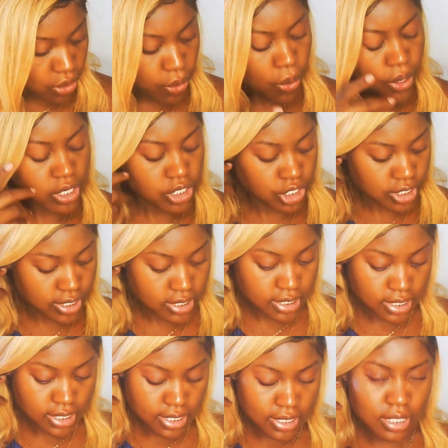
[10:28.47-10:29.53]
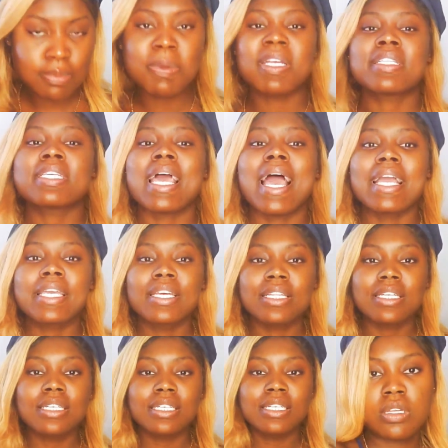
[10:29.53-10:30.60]
Gorgeous.
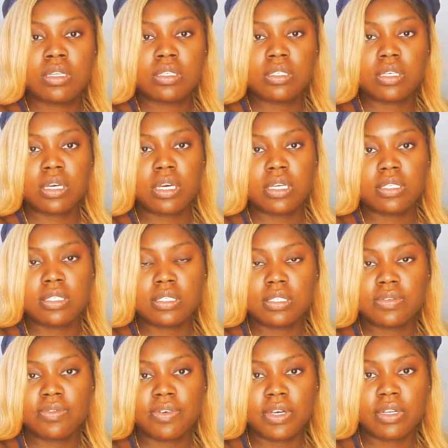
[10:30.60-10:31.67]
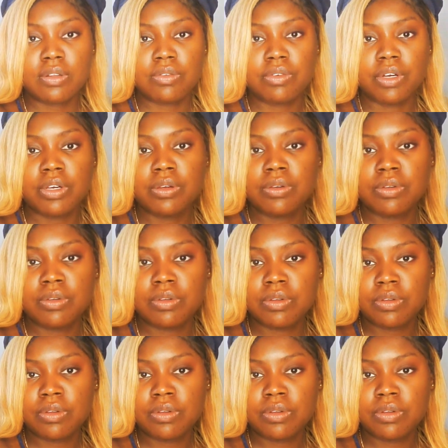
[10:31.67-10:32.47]
Spectacular. So guys, this is the final row.